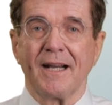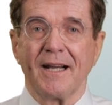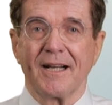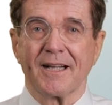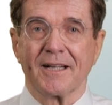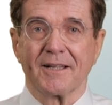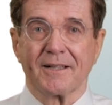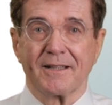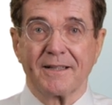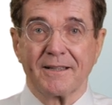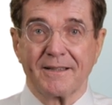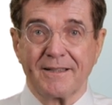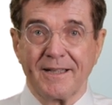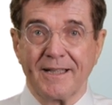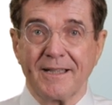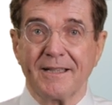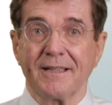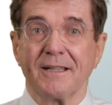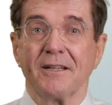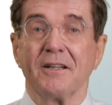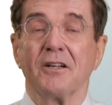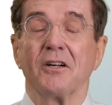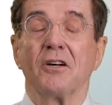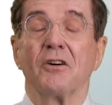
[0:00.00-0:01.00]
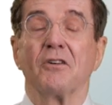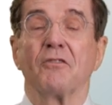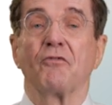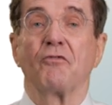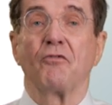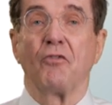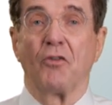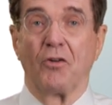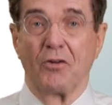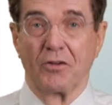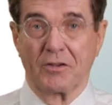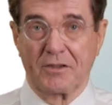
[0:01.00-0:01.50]
and then a
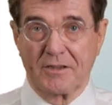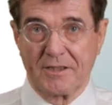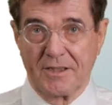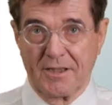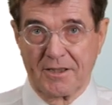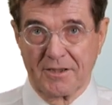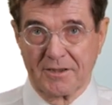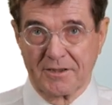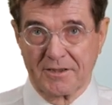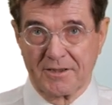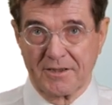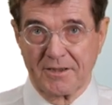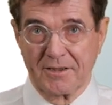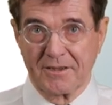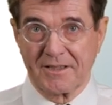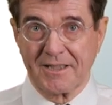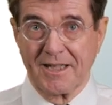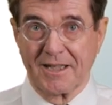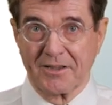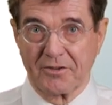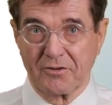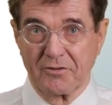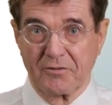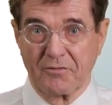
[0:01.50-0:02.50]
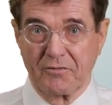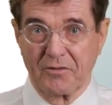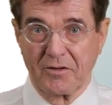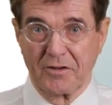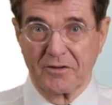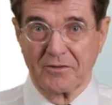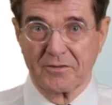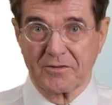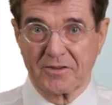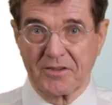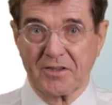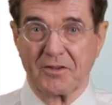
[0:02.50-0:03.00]
fault currents start to
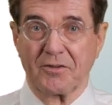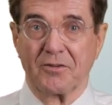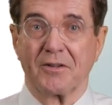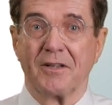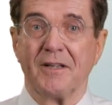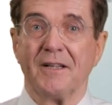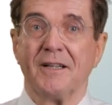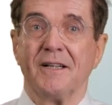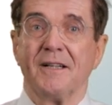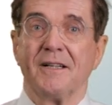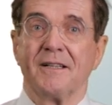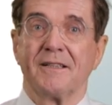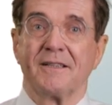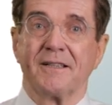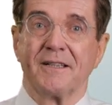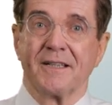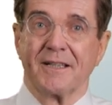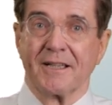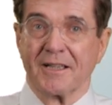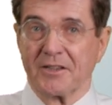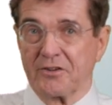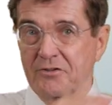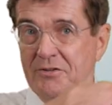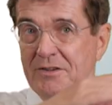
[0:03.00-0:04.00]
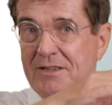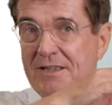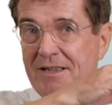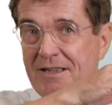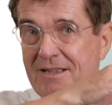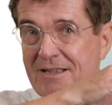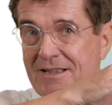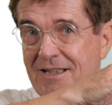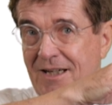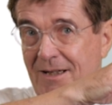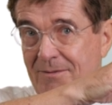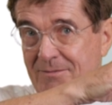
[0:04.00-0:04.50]
flow. So the electricity
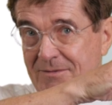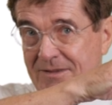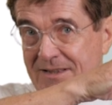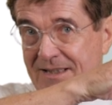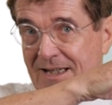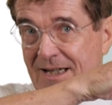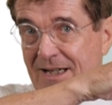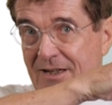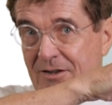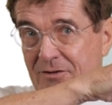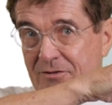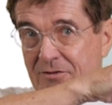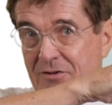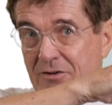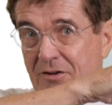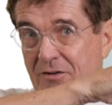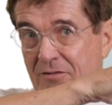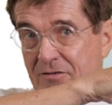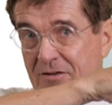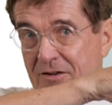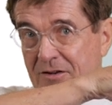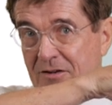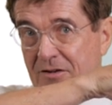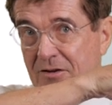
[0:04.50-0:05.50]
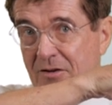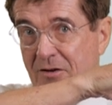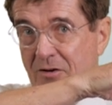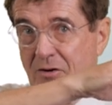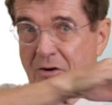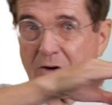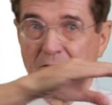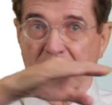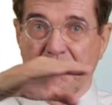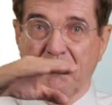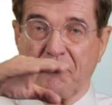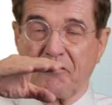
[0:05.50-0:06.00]
comes out of the
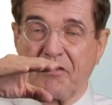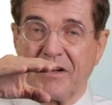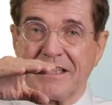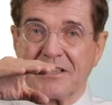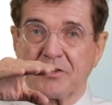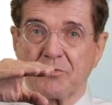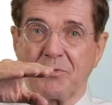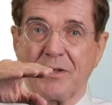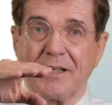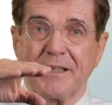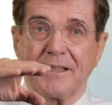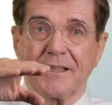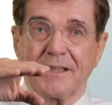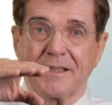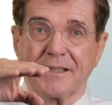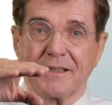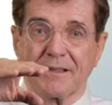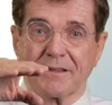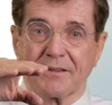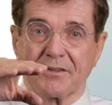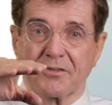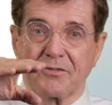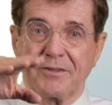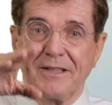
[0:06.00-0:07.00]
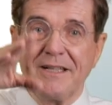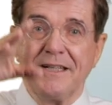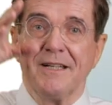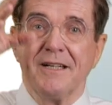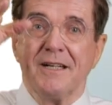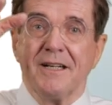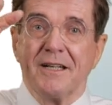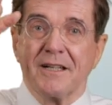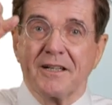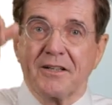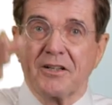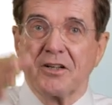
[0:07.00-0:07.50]
hot phase wire L3,
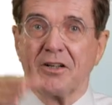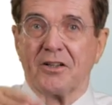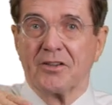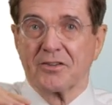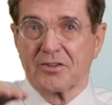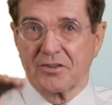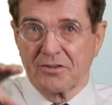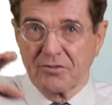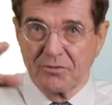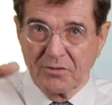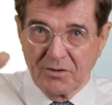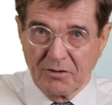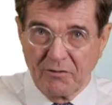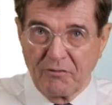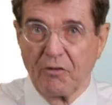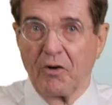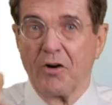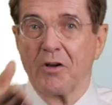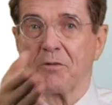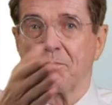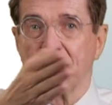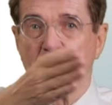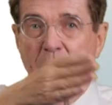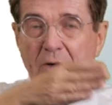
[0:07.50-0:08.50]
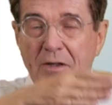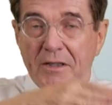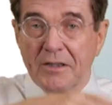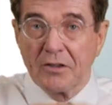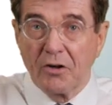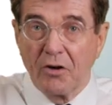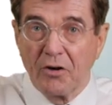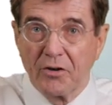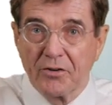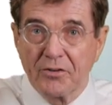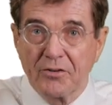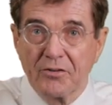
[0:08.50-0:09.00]
goes through the fault point
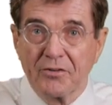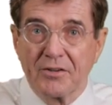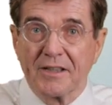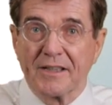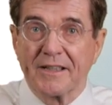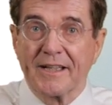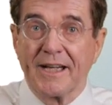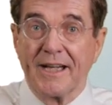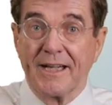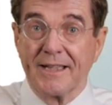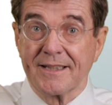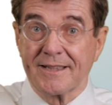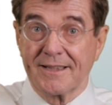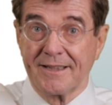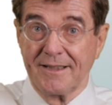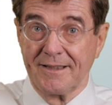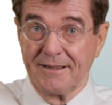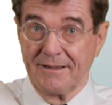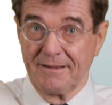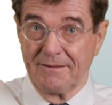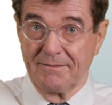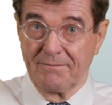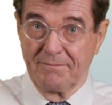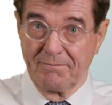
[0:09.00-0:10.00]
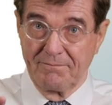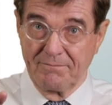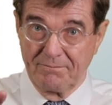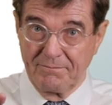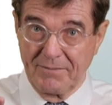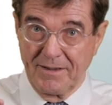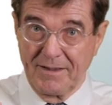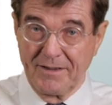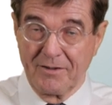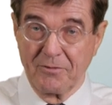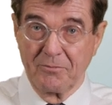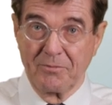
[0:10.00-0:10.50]
onto the casing.
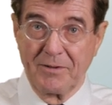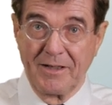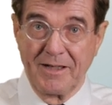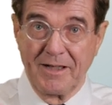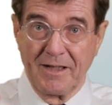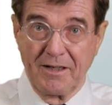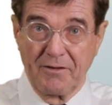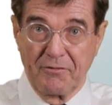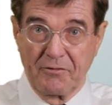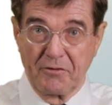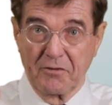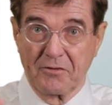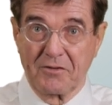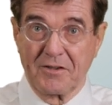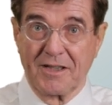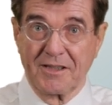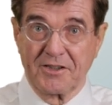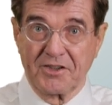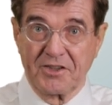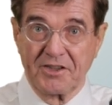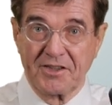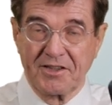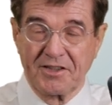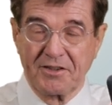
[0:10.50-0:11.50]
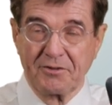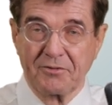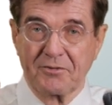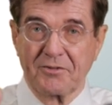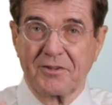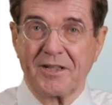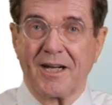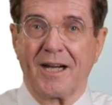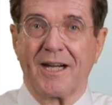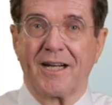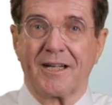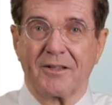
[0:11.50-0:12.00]
By the way, if you touch it, you
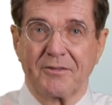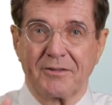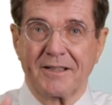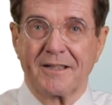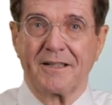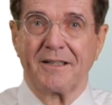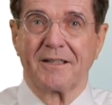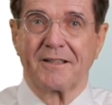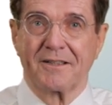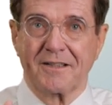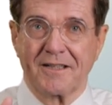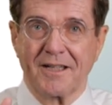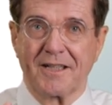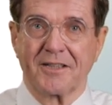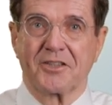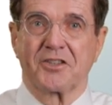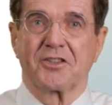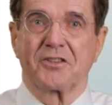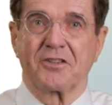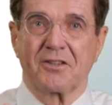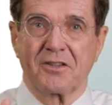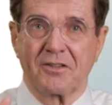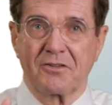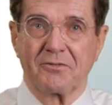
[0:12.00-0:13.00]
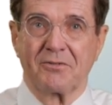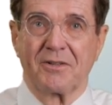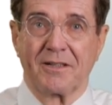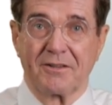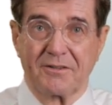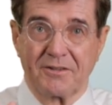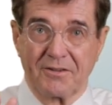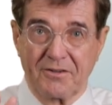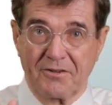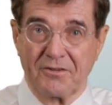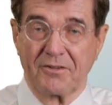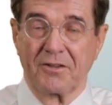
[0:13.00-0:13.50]
directly touch
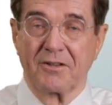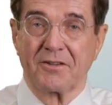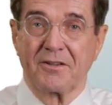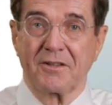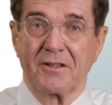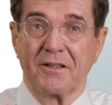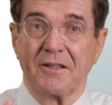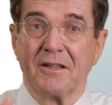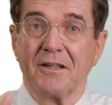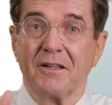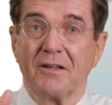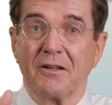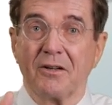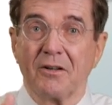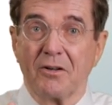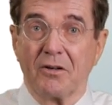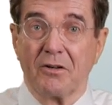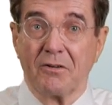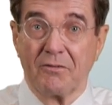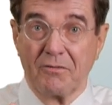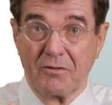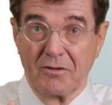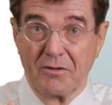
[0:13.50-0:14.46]
230 low